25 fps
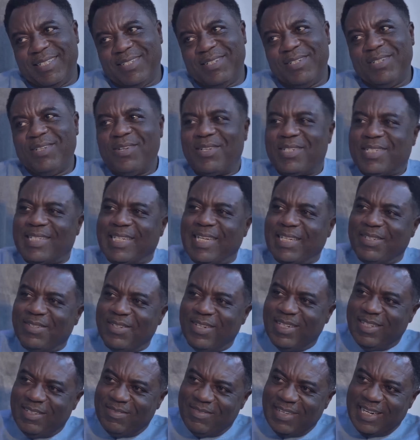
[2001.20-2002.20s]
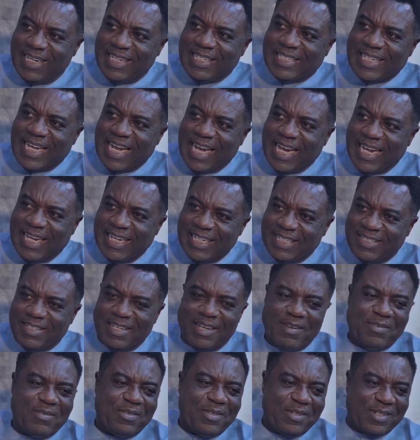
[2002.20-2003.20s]
You know, your schedule is very tight.
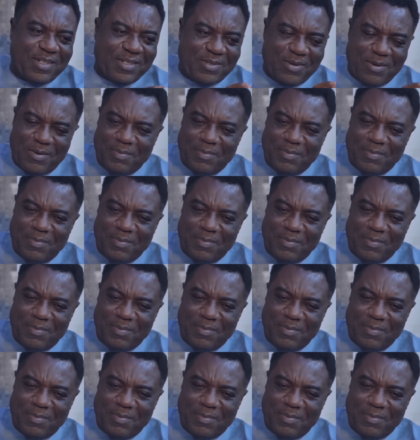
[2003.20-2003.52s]
You have to